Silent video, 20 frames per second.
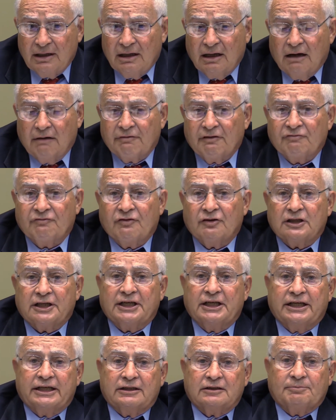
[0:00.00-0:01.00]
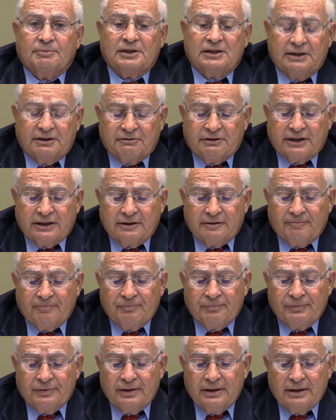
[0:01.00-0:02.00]
of the fully annealed material.
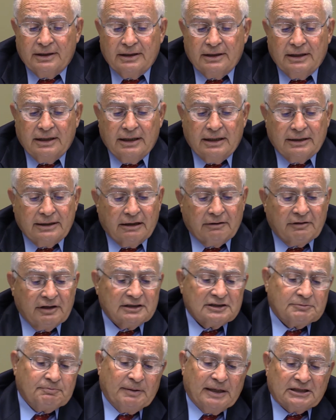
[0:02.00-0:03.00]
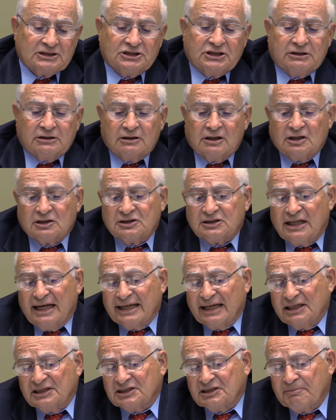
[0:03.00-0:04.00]
Now this picture looks
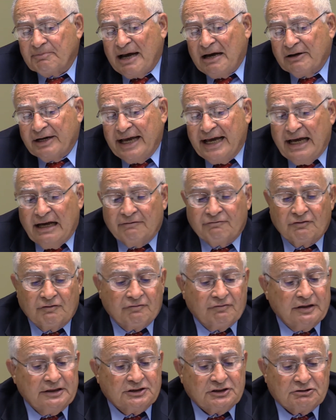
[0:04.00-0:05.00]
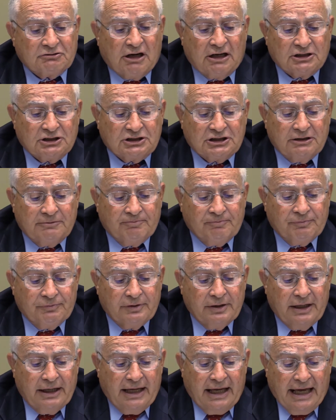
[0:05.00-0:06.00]
like it's about half of each structure,
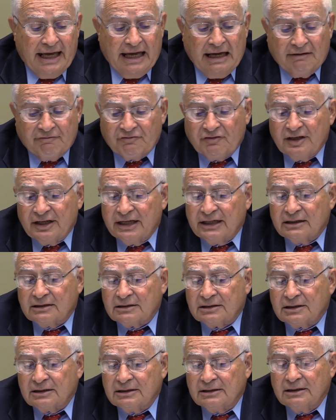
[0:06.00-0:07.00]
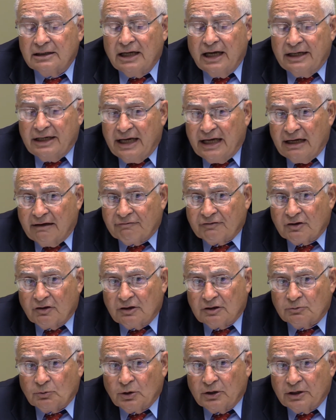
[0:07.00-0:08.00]
half annealed and half
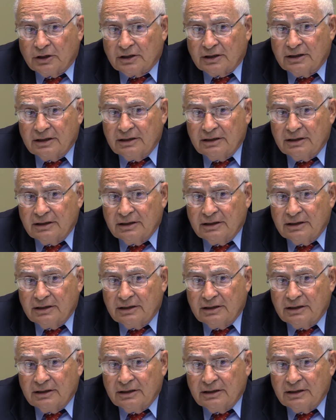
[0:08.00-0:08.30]
cold work.